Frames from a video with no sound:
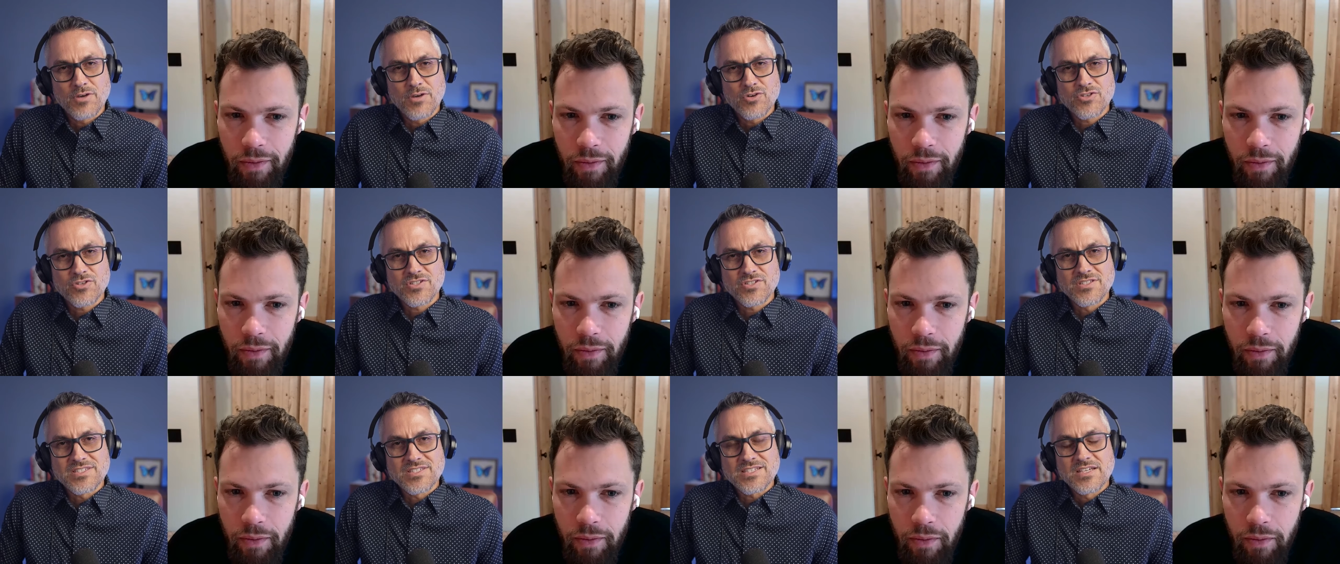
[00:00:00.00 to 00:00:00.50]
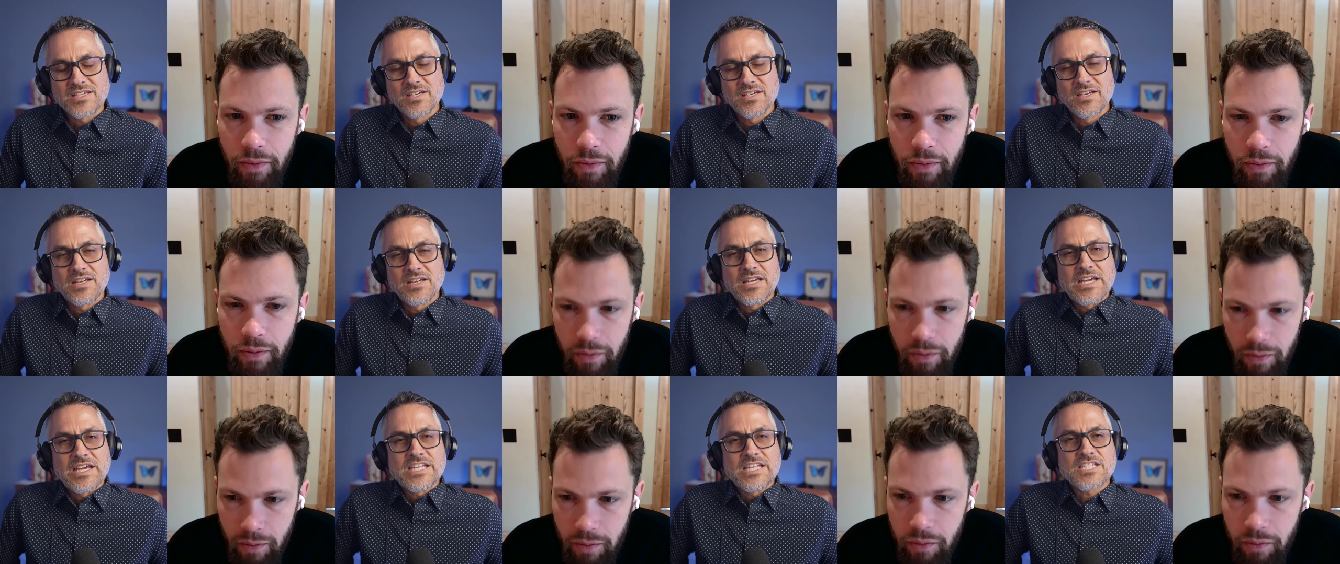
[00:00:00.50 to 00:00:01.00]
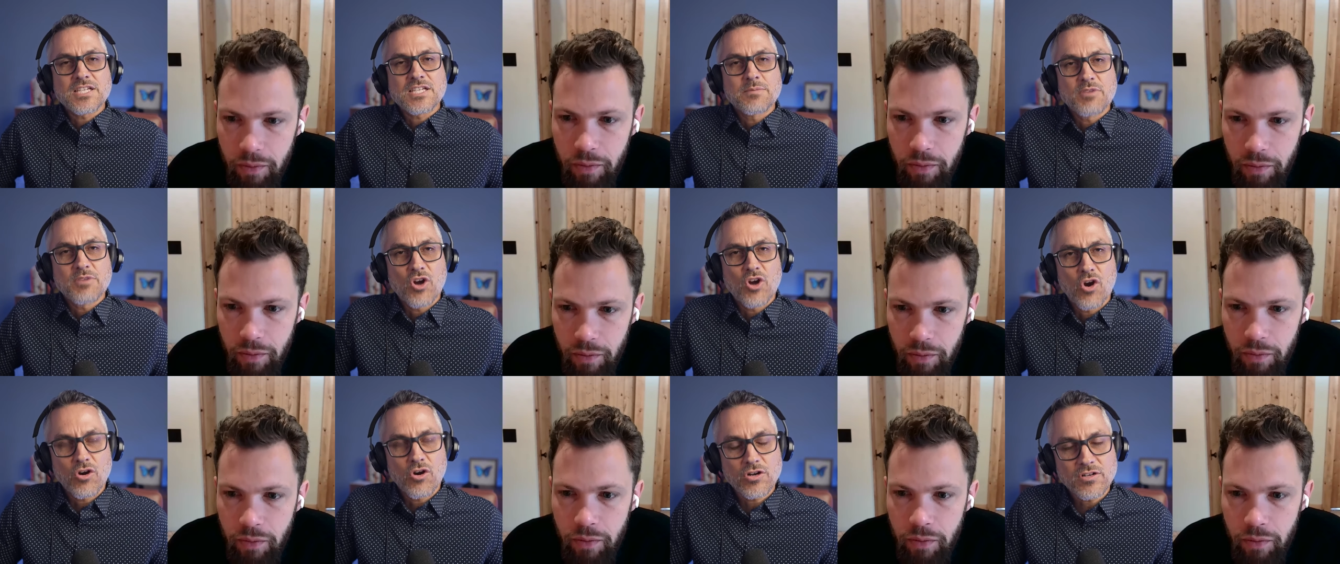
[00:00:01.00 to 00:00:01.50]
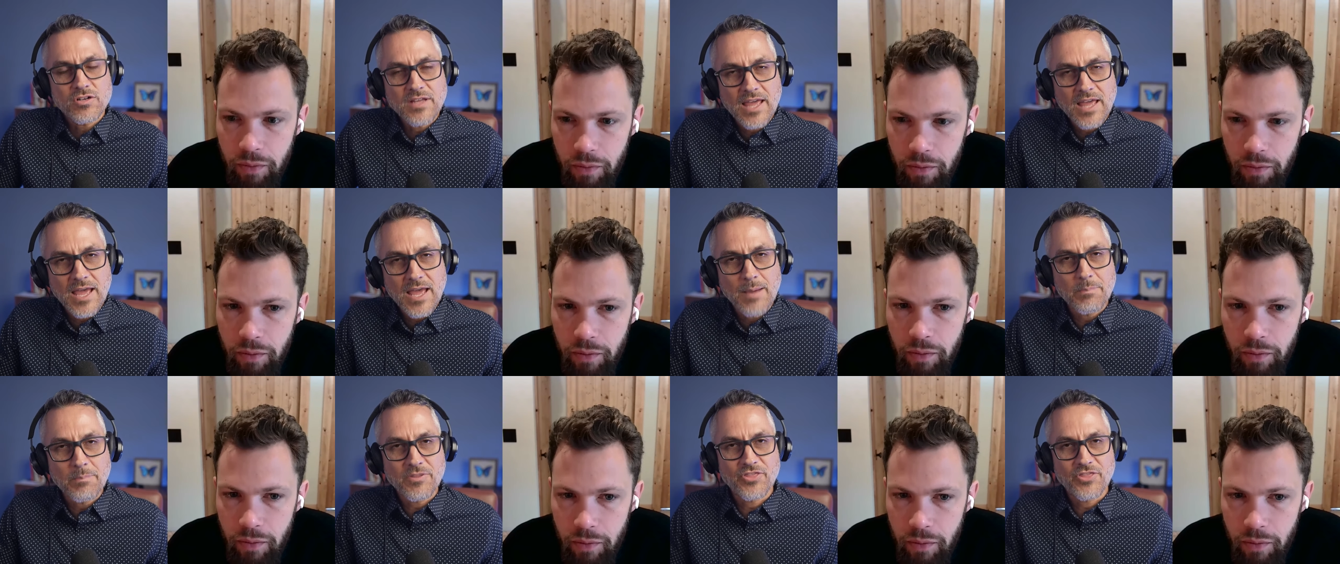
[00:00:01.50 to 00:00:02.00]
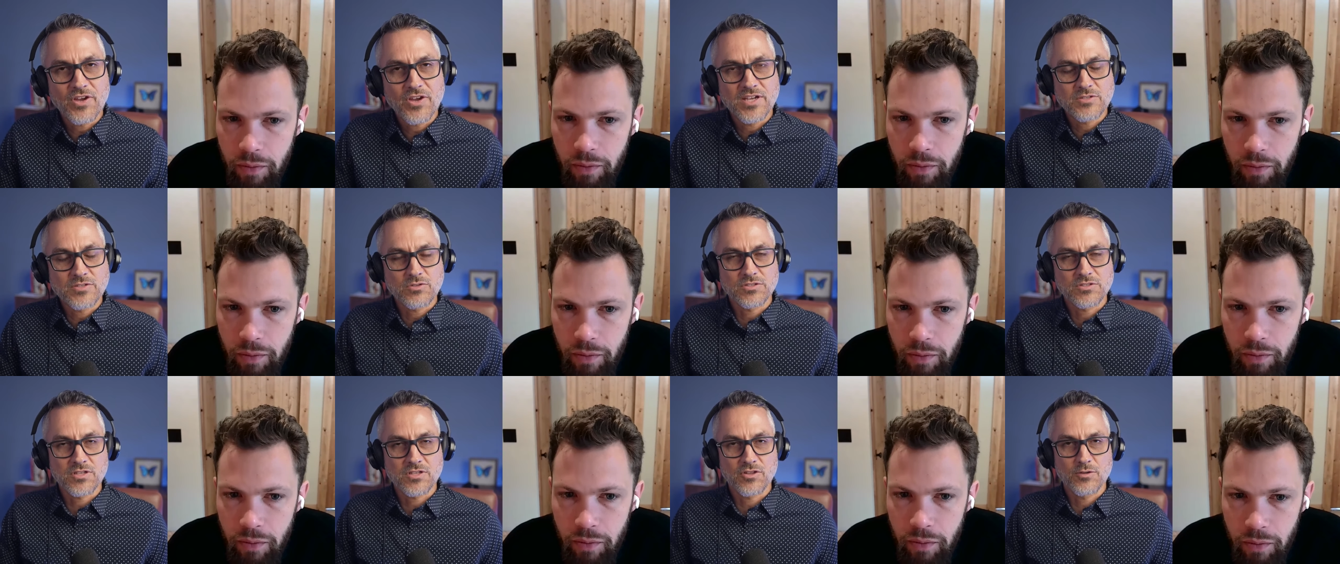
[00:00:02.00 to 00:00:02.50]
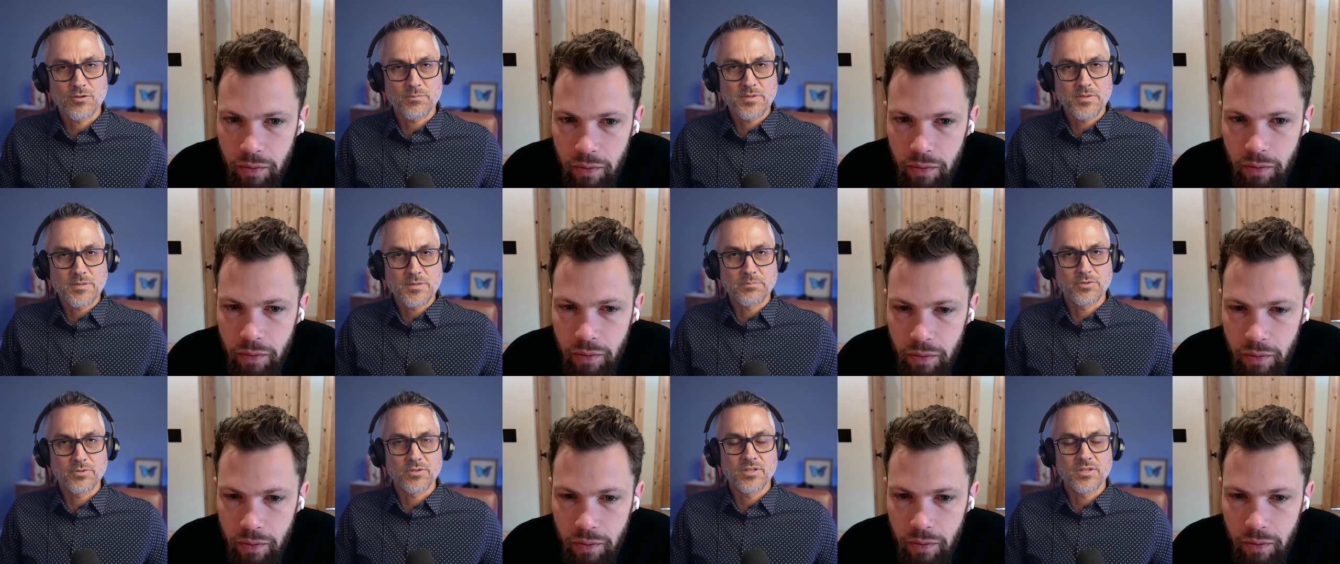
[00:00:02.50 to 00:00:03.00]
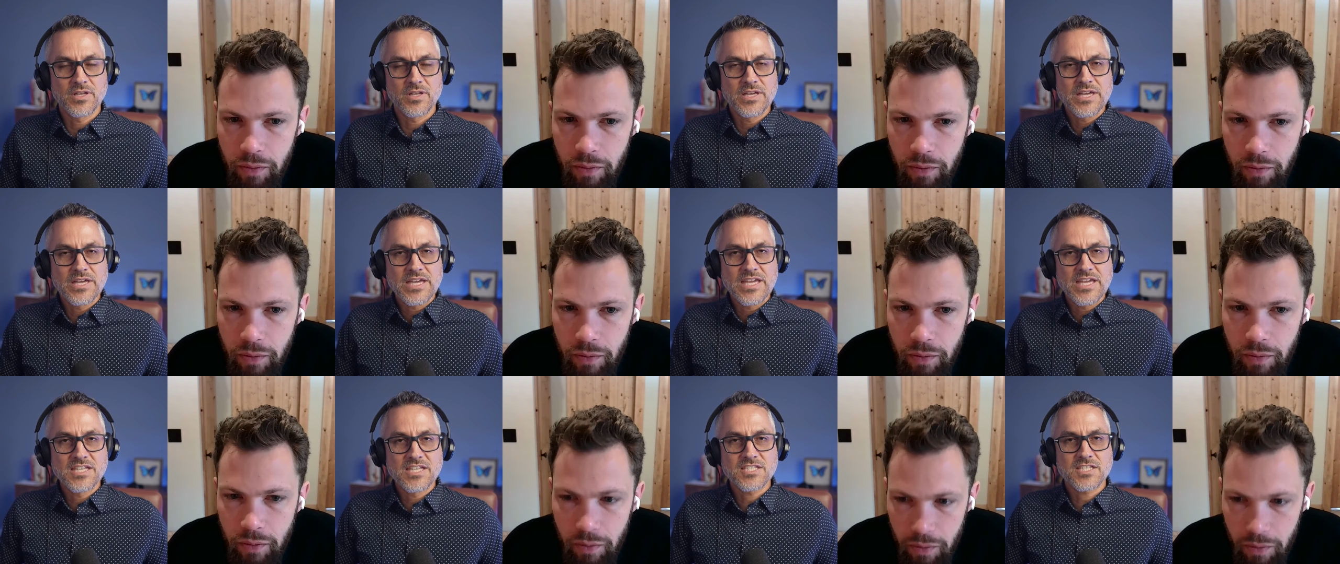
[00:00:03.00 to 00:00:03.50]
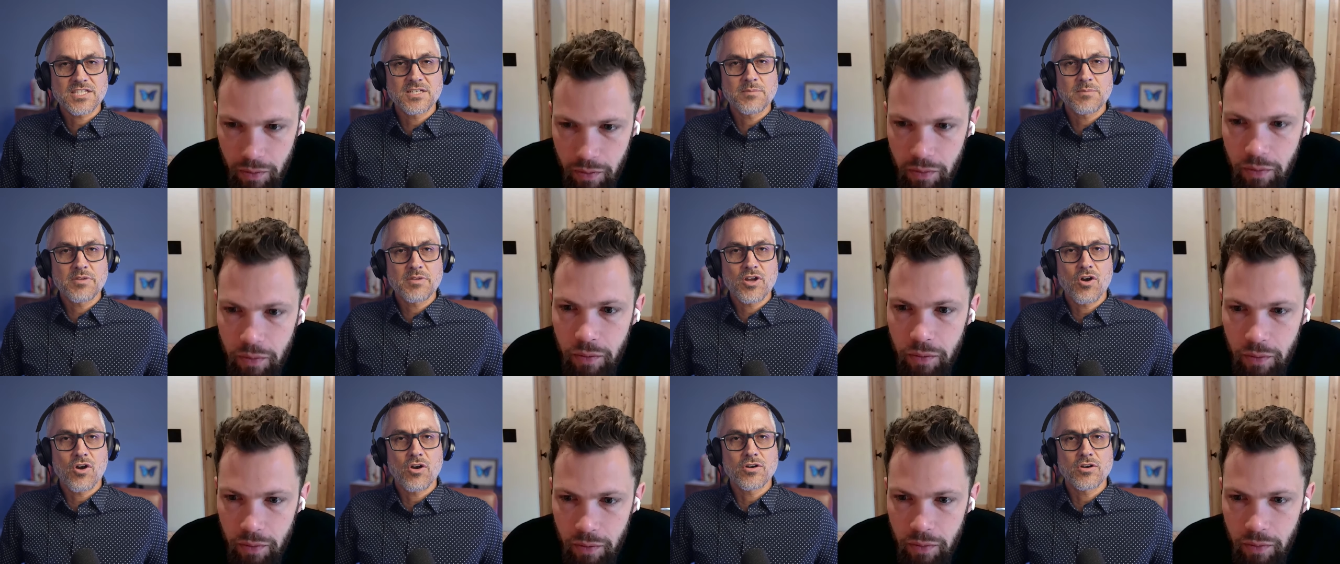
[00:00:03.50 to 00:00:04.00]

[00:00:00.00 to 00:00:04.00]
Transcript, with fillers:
Speaker 1: emotions, it's going to be harder to empathize with other people. It's going to be